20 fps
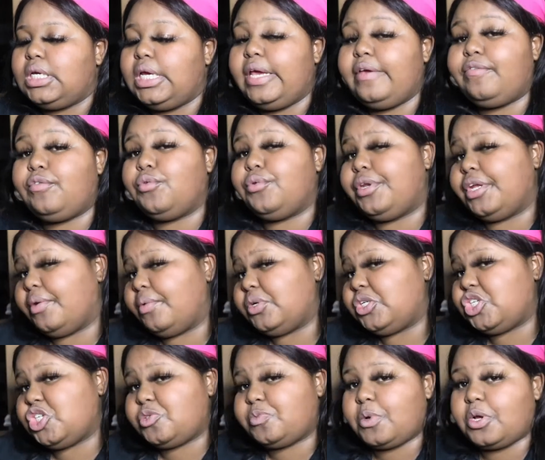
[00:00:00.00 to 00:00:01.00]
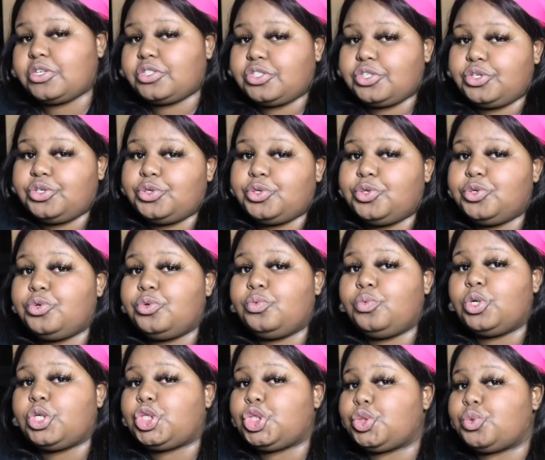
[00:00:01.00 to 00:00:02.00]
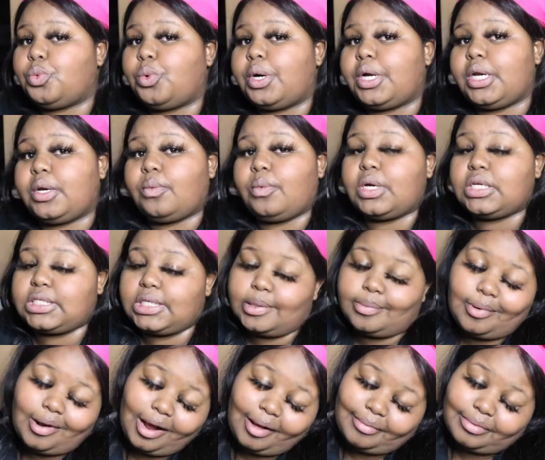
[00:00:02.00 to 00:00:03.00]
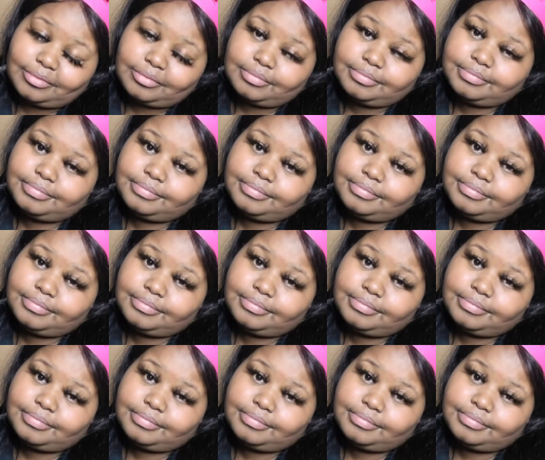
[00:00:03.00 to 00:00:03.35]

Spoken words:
if you did what you're supposed to do, what you wanted wasn't a problem.